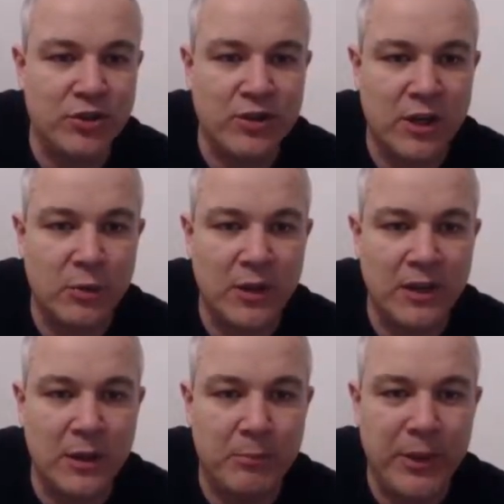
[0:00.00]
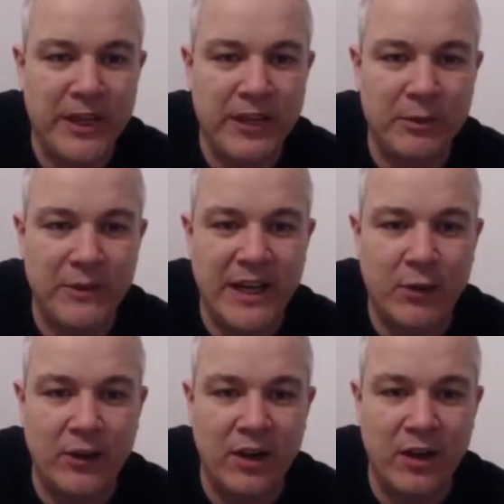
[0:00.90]
But Shunka will pick it
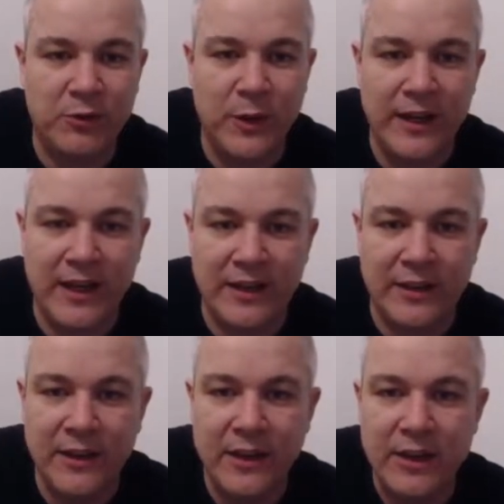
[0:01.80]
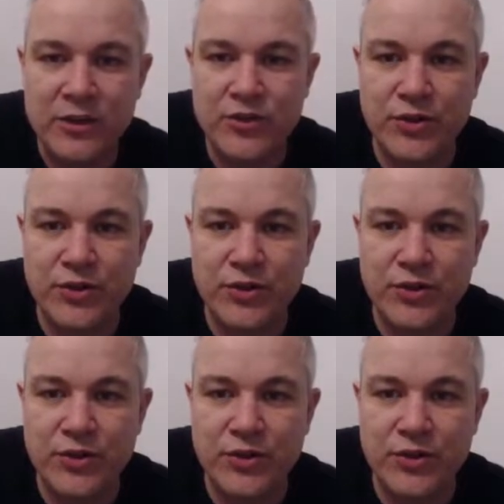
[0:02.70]
up now on the halfway line.